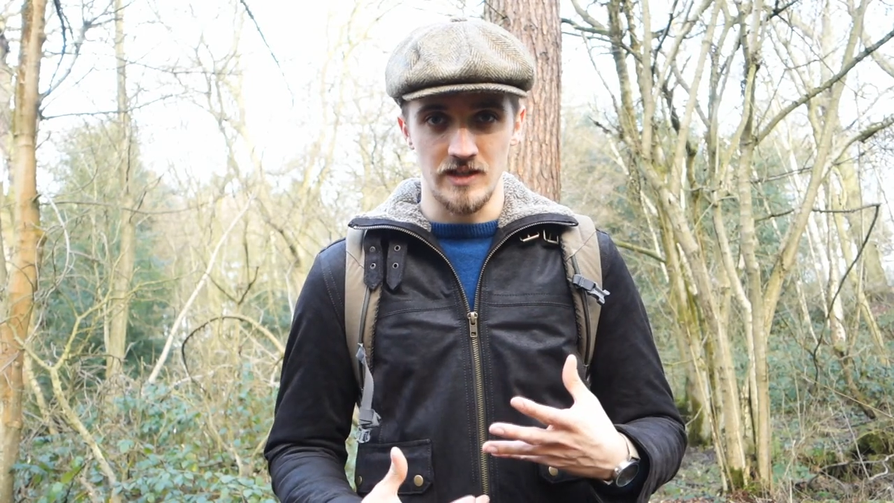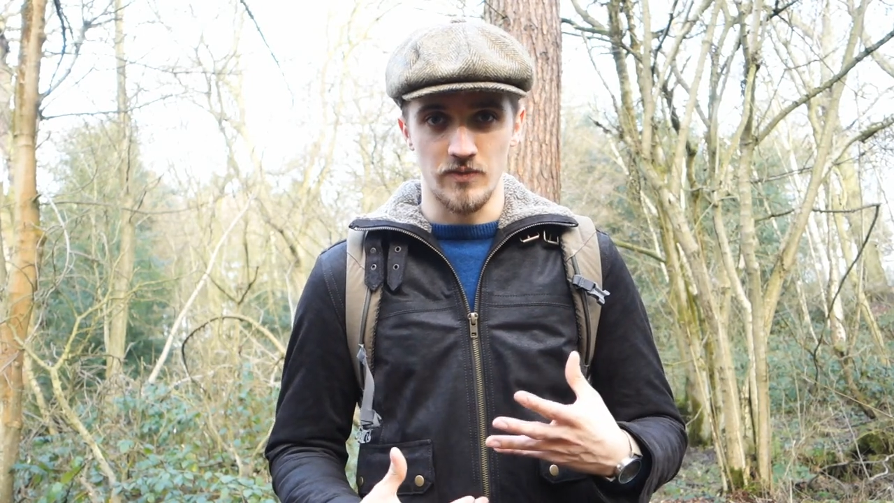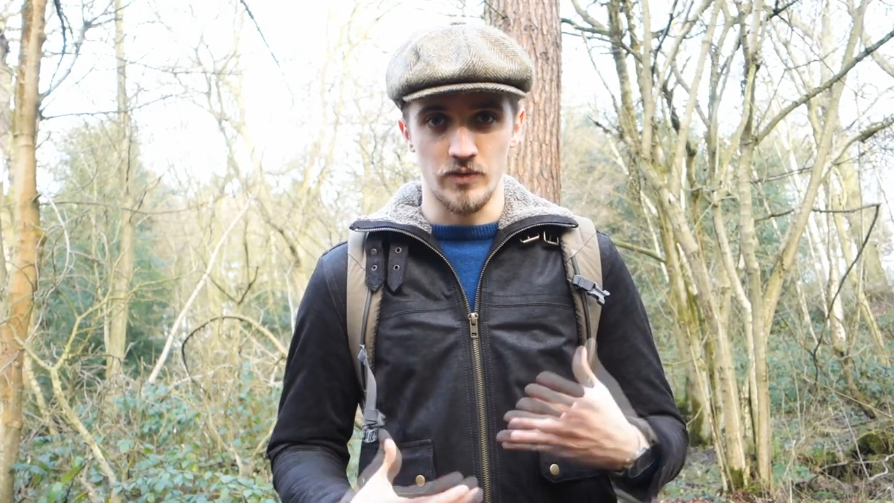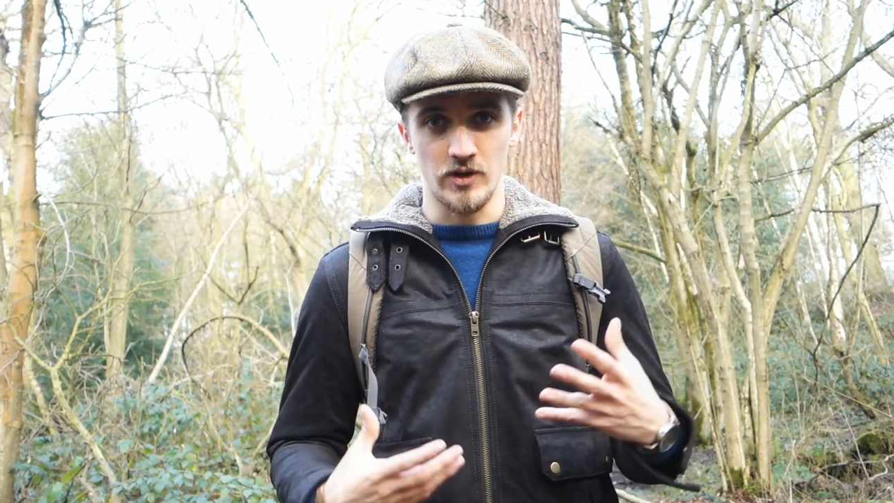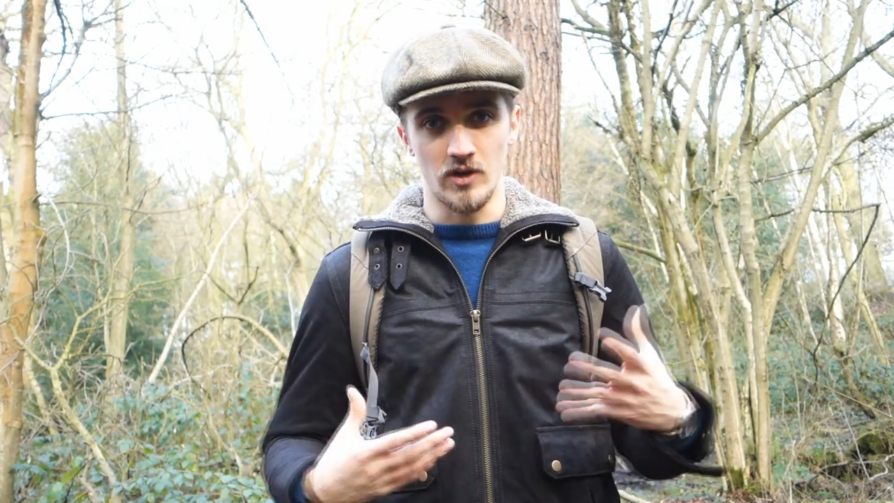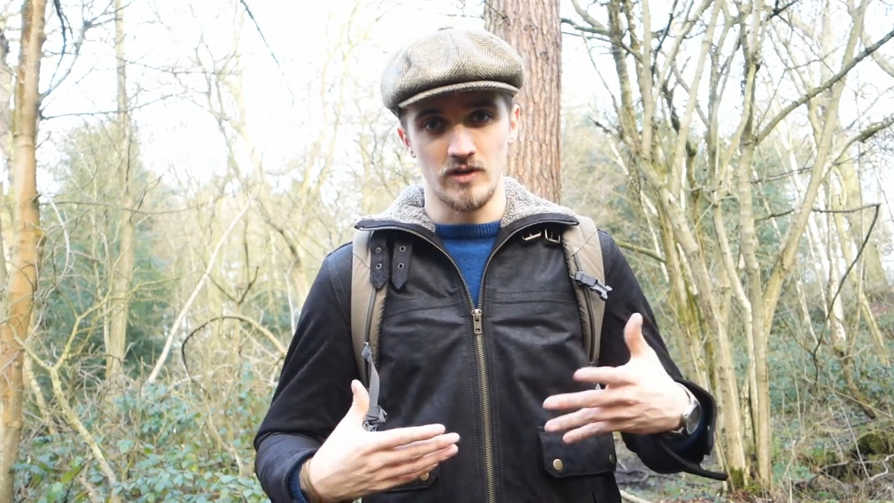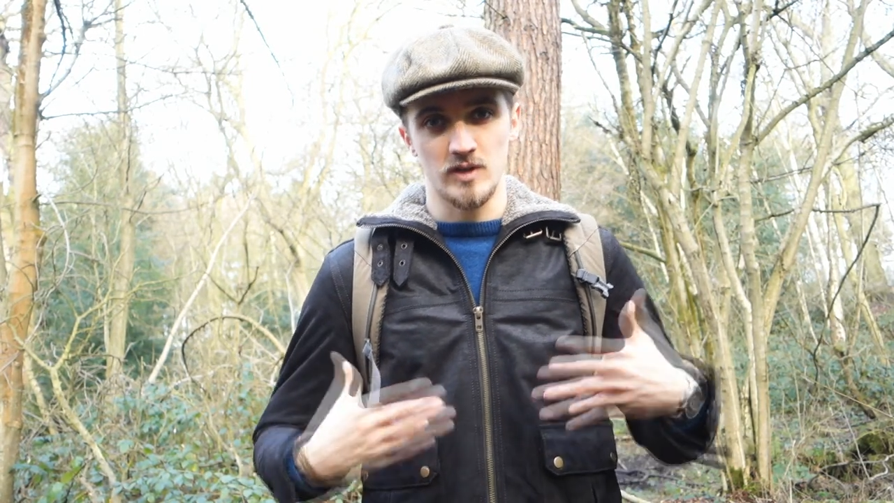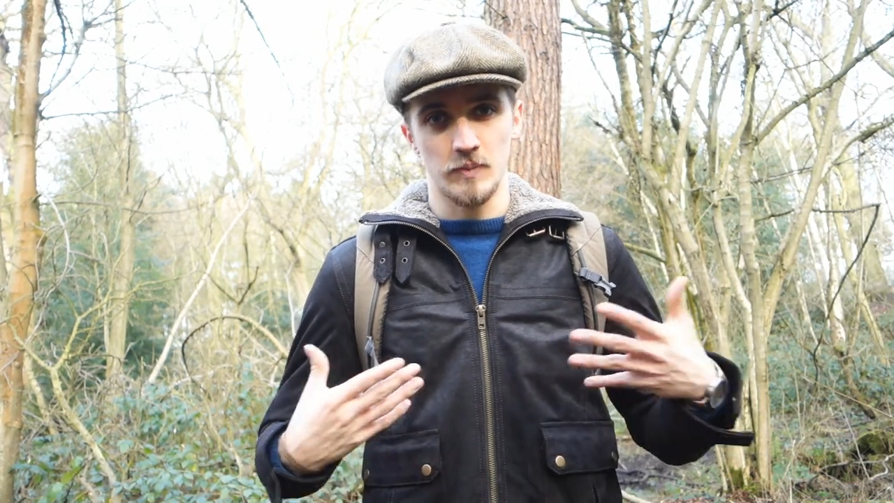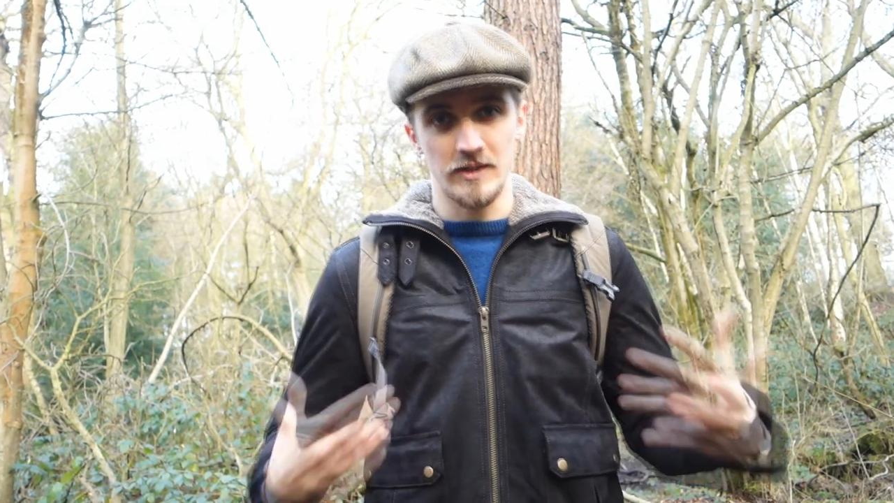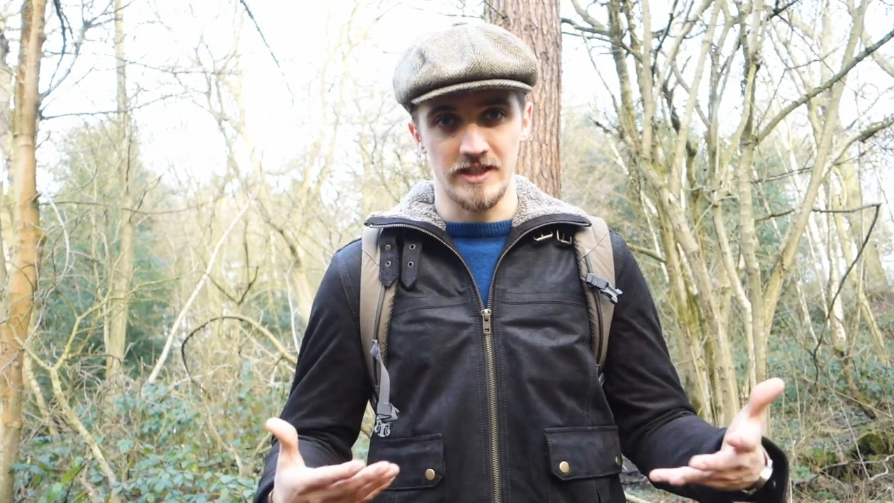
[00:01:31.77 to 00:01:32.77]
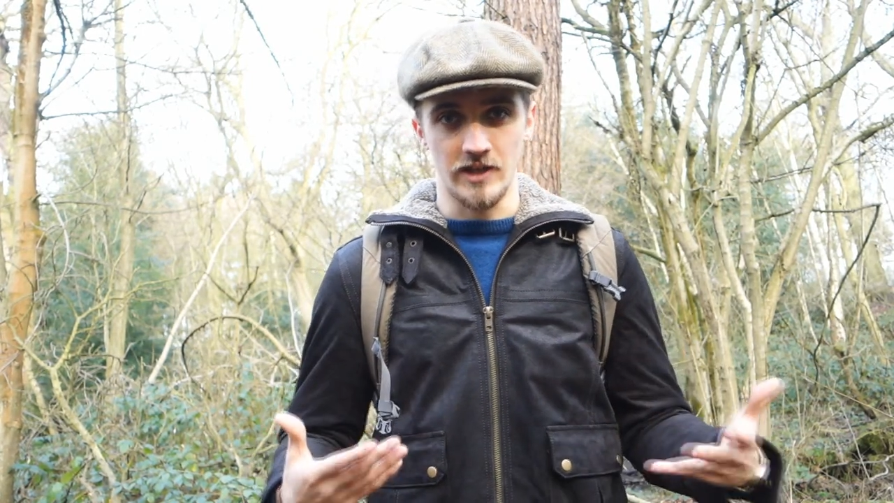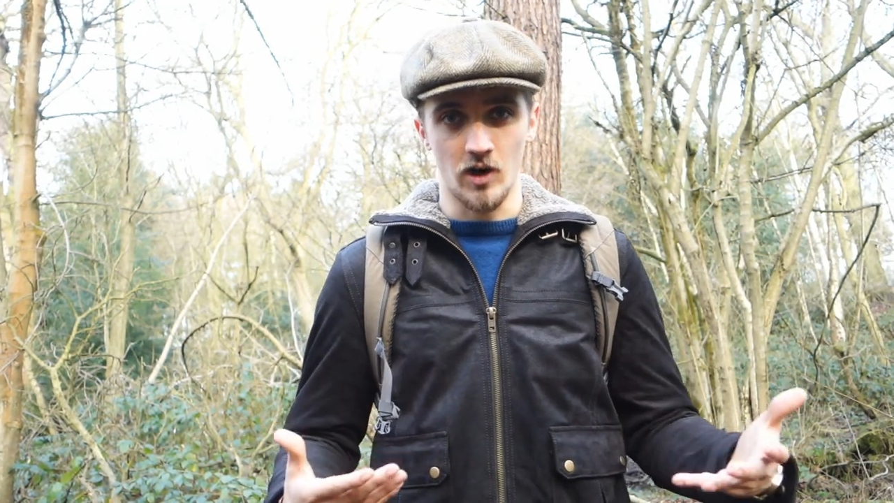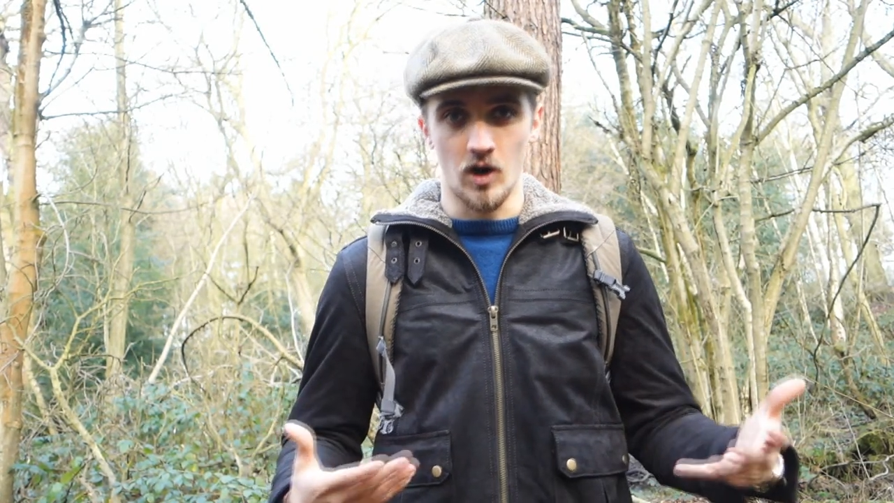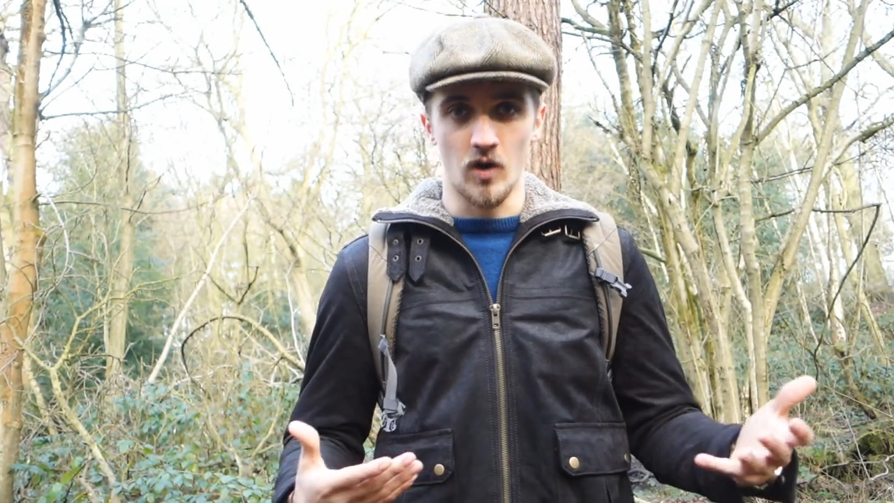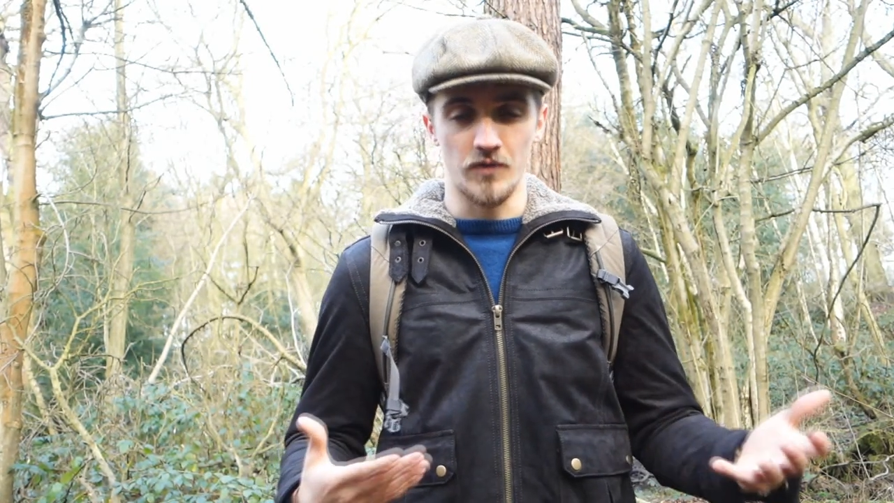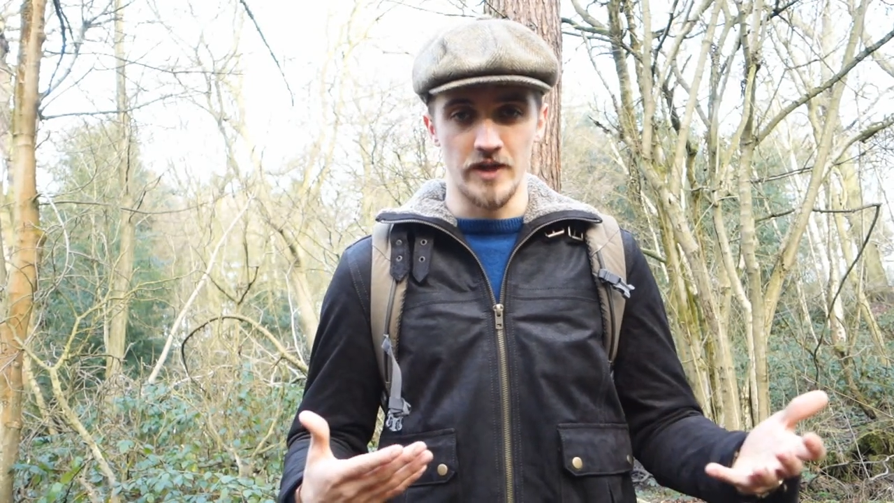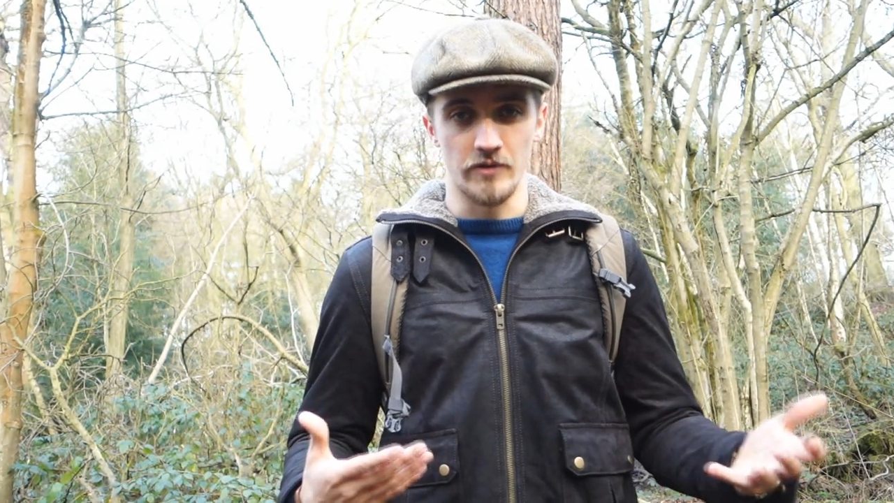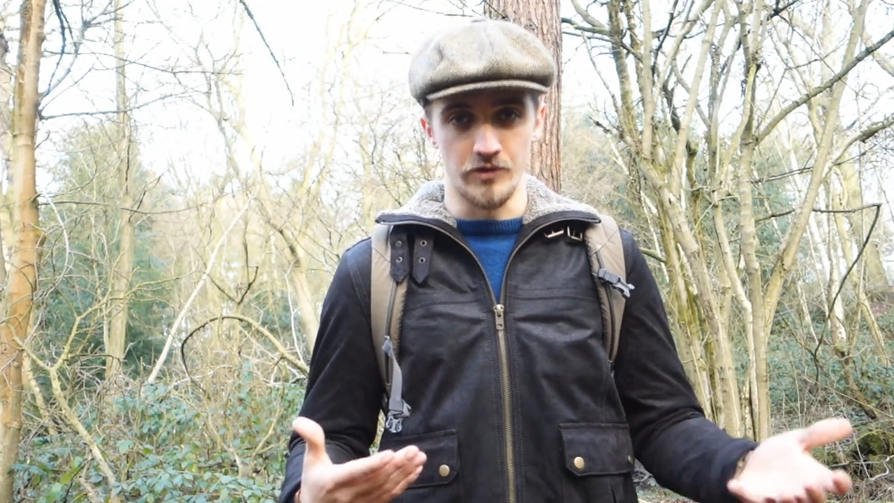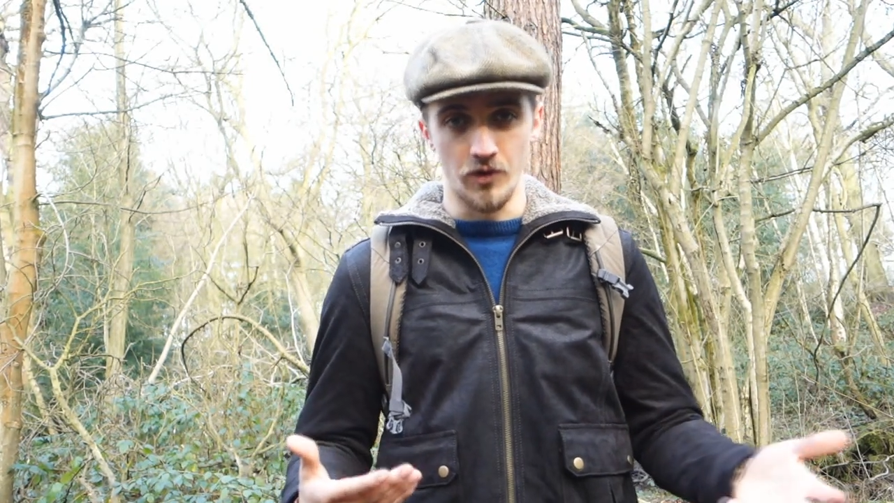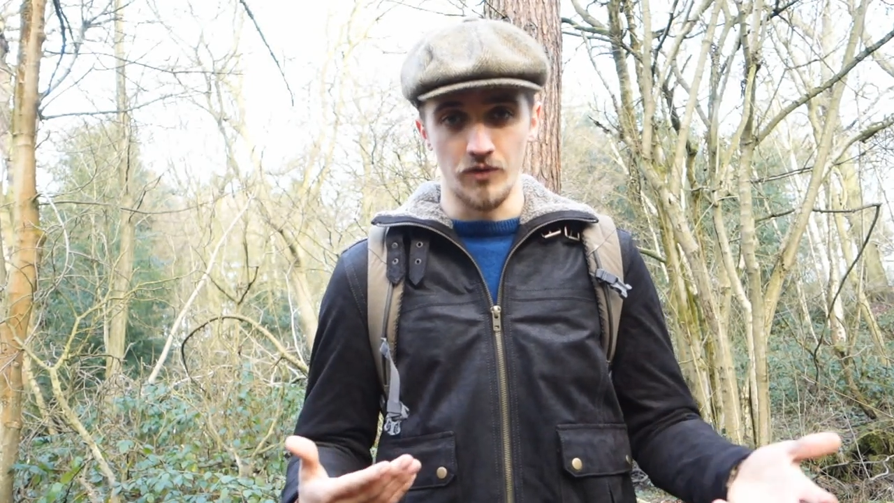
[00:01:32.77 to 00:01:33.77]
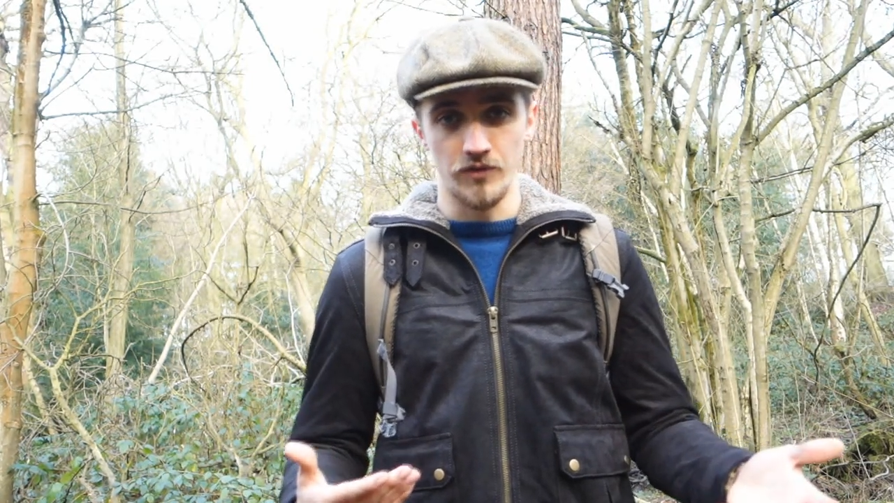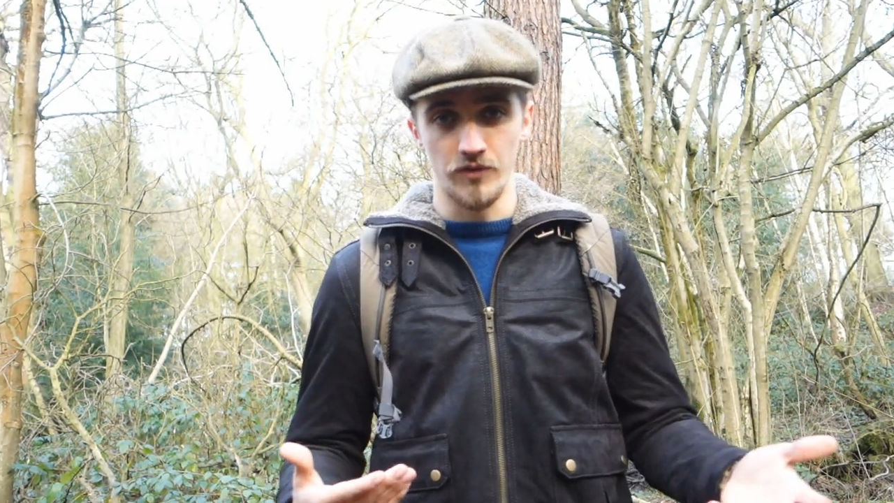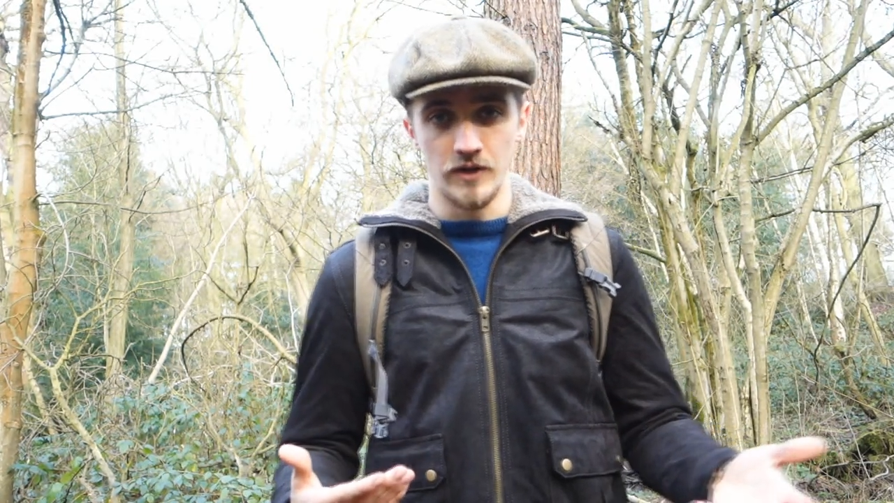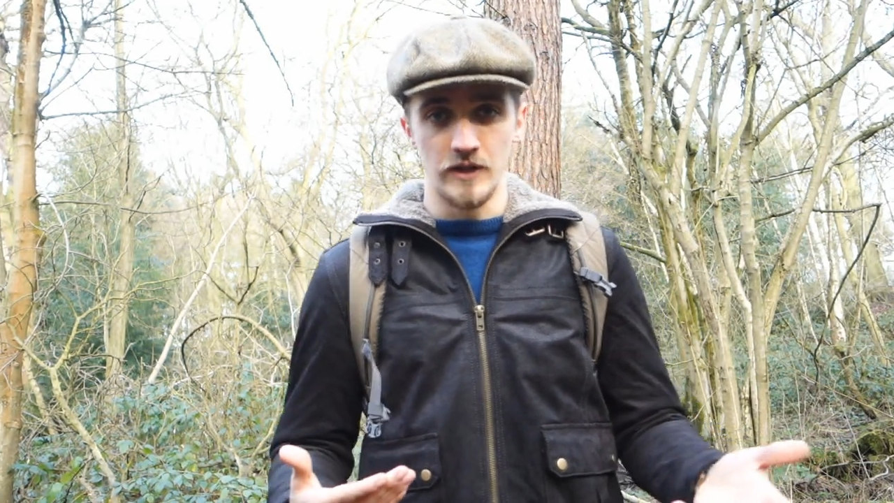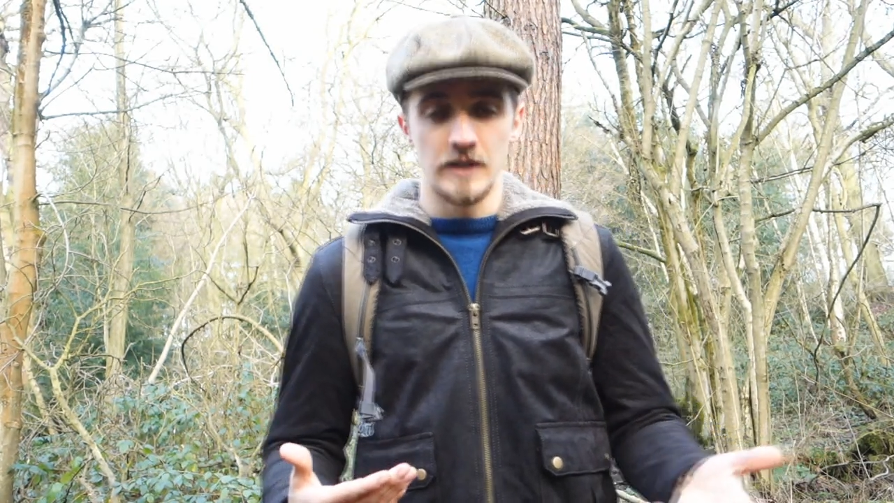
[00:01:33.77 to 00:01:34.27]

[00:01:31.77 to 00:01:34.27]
if we kind of split it in half near enough,